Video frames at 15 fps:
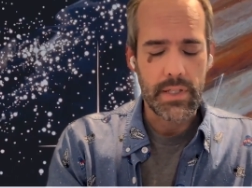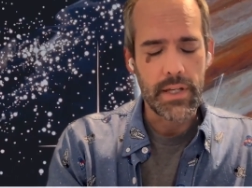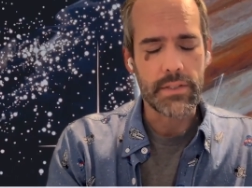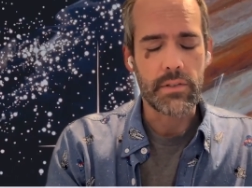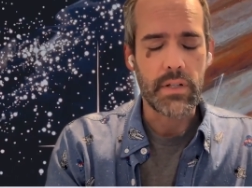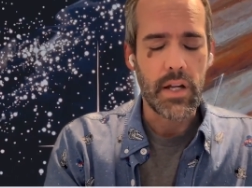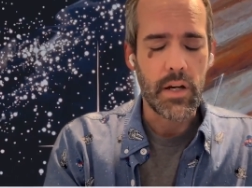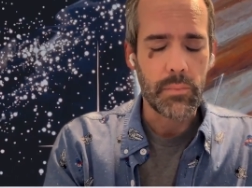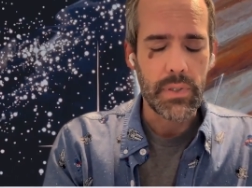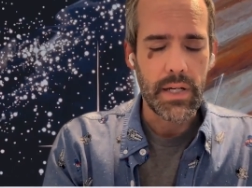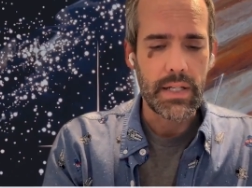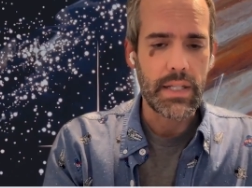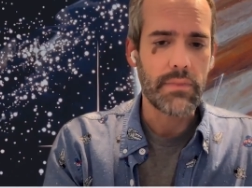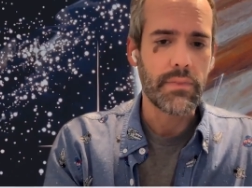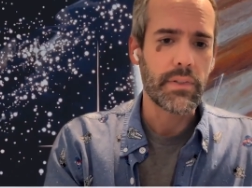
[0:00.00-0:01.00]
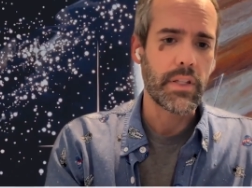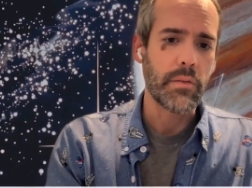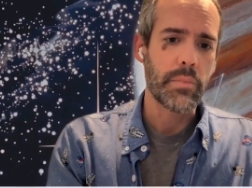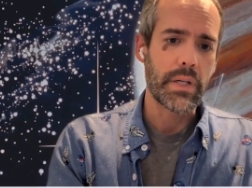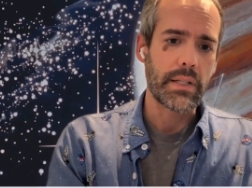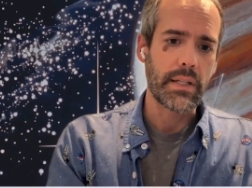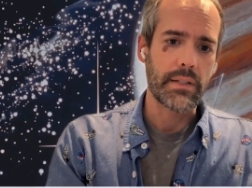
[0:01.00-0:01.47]
The cuts are not applied evenly,
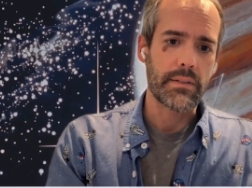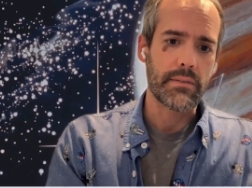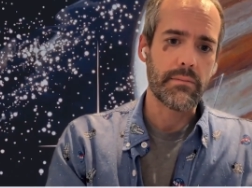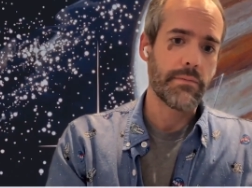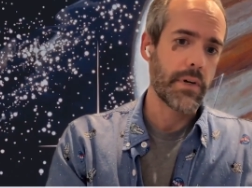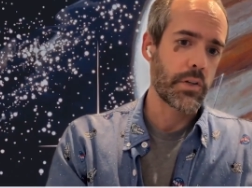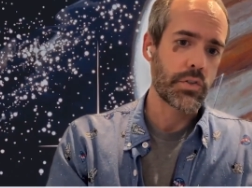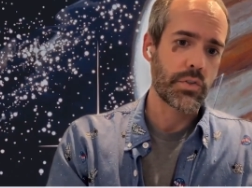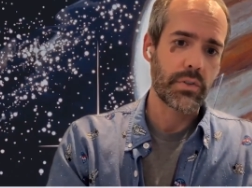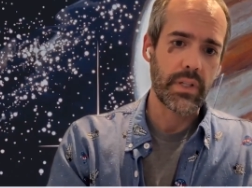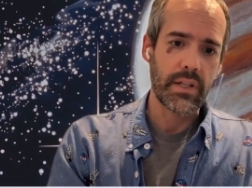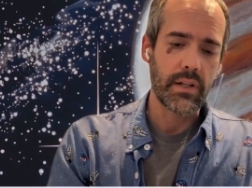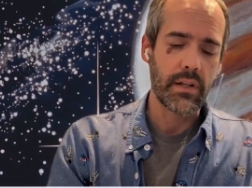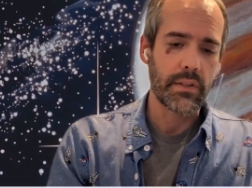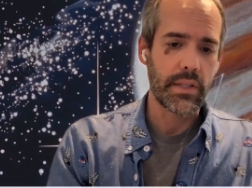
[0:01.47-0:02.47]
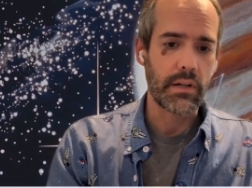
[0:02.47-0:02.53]
but functionally